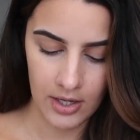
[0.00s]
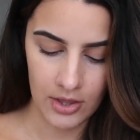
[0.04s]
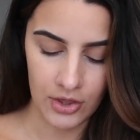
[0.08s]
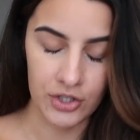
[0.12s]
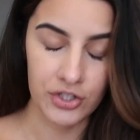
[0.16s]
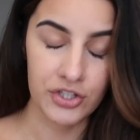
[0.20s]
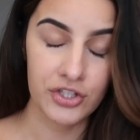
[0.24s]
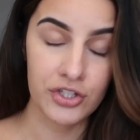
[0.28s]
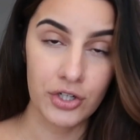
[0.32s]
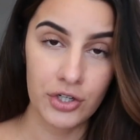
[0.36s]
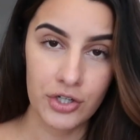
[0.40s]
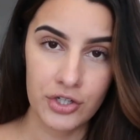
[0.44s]

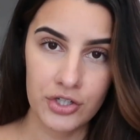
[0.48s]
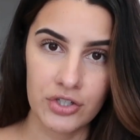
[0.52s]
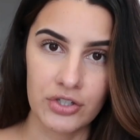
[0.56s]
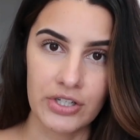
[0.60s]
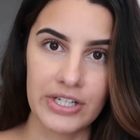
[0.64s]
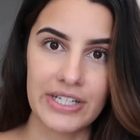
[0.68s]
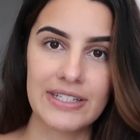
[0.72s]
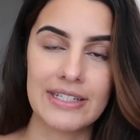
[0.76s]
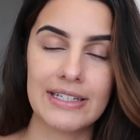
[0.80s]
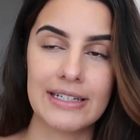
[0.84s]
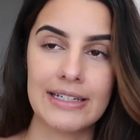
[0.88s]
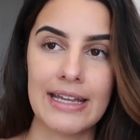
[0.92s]

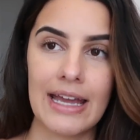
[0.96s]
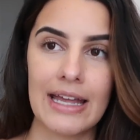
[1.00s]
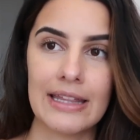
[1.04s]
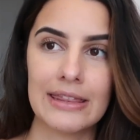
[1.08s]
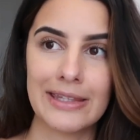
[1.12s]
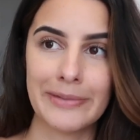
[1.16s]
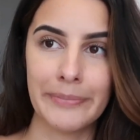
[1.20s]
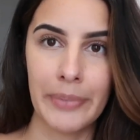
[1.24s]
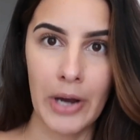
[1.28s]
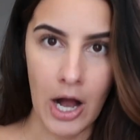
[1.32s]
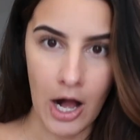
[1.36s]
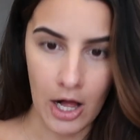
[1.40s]
surgery to
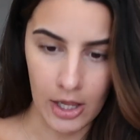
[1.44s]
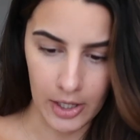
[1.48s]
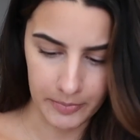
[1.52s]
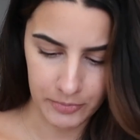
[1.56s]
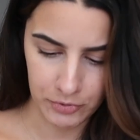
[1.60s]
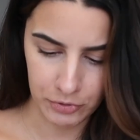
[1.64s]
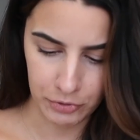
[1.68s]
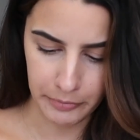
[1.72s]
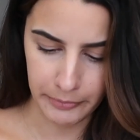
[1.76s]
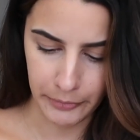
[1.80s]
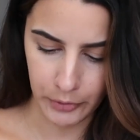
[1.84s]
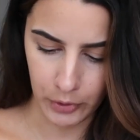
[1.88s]
get the
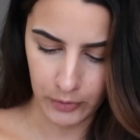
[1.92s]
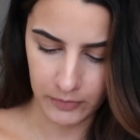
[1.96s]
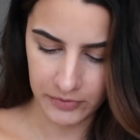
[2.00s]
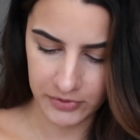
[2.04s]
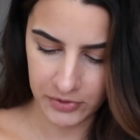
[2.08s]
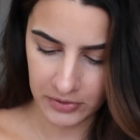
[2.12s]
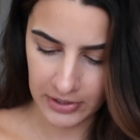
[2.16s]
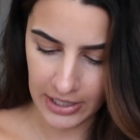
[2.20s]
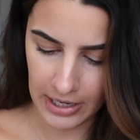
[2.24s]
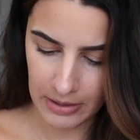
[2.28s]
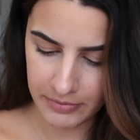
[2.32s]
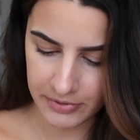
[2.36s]
polyps removed.
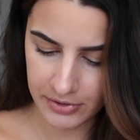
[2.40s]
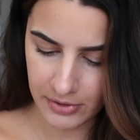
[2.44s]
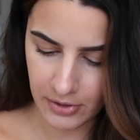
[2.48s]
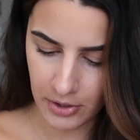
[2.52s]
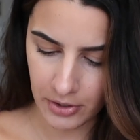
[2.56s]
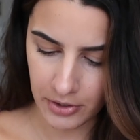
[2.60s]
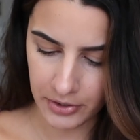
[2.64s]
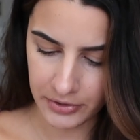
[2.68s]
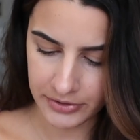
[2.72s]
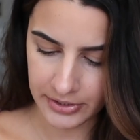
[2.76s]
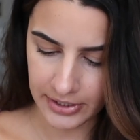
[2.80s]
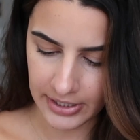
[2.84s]
So that was
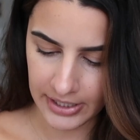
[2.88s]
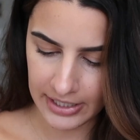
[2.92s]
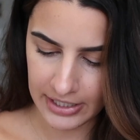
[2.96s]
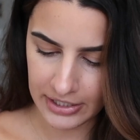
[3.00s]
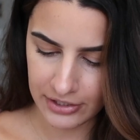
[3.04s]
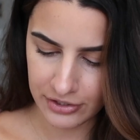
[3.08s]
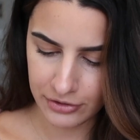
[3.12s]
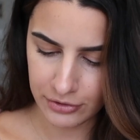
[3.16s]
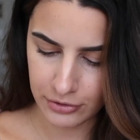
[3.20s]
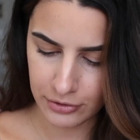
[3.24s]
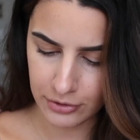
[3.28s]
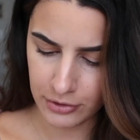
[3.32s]
called a
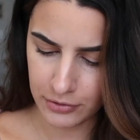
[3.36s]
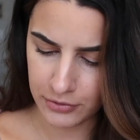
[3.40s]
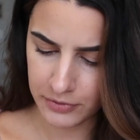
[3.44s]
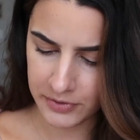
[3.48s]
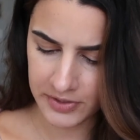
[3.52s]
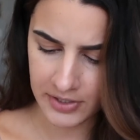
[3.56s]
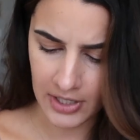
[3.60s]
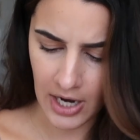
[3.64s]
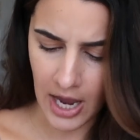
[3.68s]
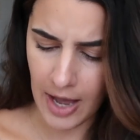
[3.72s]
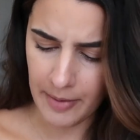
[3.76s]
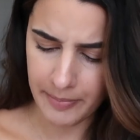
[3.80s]

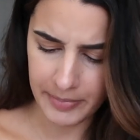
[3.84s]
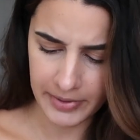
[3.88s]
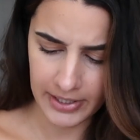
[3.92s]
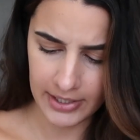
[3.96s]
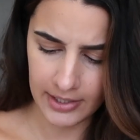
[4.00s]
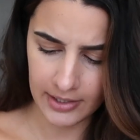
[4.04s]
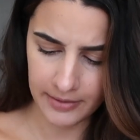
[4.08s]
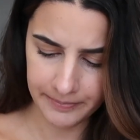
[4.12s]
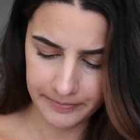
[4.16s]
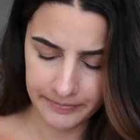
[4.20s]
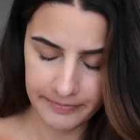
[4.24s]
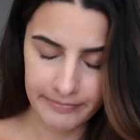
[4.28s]

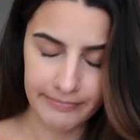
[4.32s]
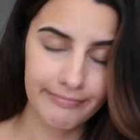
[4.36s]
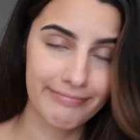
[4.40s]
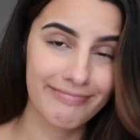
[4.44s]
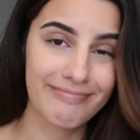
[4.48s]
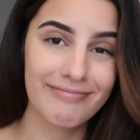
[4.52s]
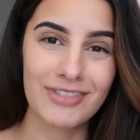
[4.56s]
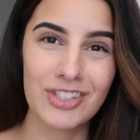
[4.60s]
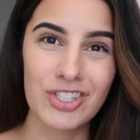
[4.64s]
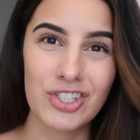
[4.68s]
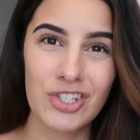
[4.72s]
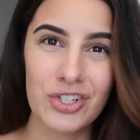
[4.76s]
hysteroscopy
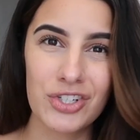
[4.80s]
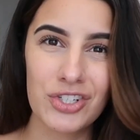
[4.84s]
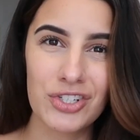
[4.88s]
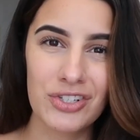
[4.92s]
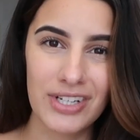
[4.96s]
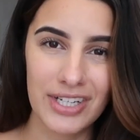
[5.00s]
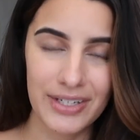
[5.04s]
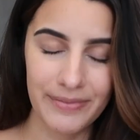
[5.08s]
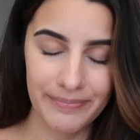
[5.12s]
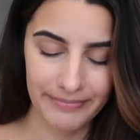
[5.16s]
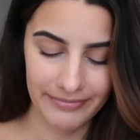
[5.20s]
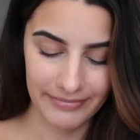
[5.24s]

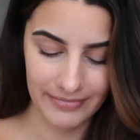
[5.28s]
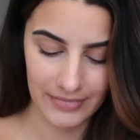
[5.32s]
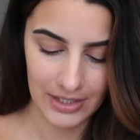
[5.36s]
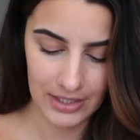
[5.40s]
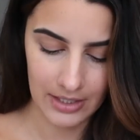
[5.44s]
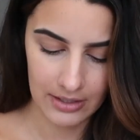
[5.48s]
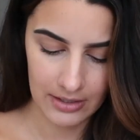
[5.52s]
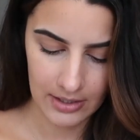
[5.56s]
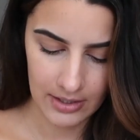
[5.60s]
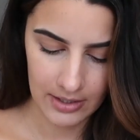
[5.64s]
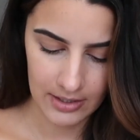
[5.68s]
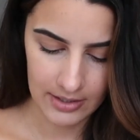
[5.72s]
surgery,
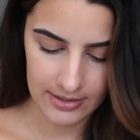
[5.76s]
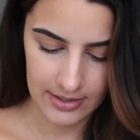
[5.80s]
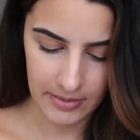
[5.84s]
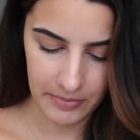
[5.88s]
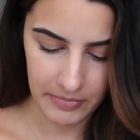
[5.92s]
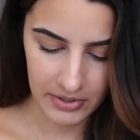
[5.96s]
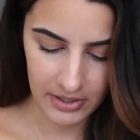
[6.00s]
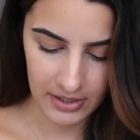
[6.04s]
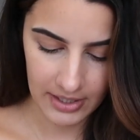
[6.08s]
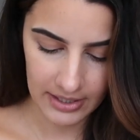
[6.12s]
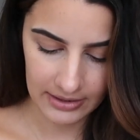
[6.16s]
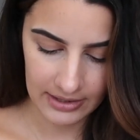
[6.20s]

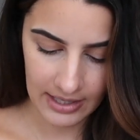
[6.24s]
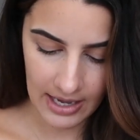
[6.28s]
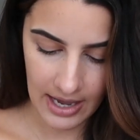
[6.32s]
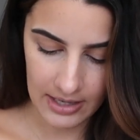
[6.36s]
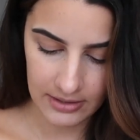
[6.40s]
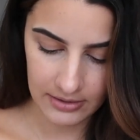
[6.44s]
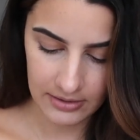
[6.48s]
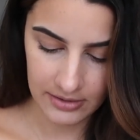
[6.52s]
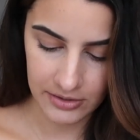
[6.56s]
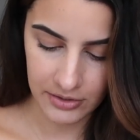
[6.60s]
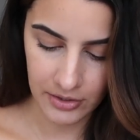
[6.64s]
something like that.